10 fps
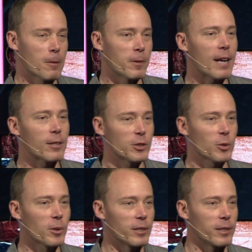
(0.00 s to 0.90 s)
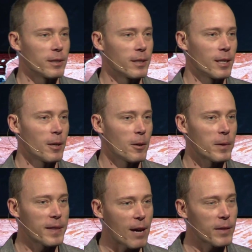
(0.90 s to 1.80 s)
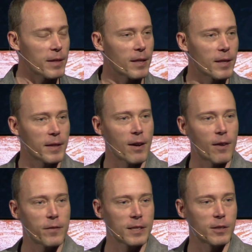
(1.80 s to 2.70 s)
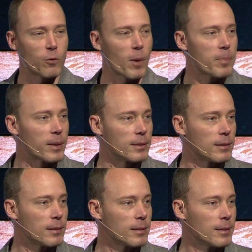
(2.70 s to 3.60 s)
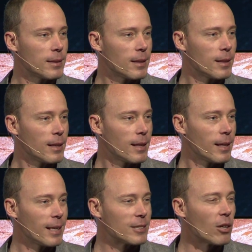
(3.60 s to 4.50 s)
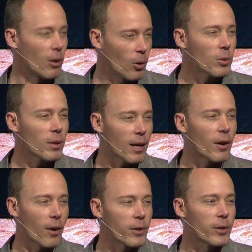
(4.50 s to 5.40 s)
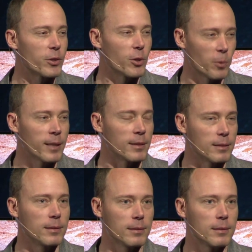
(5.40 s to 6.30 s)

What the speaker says: Without a sword, without the offensive weapon, it's a whole lot harder to win.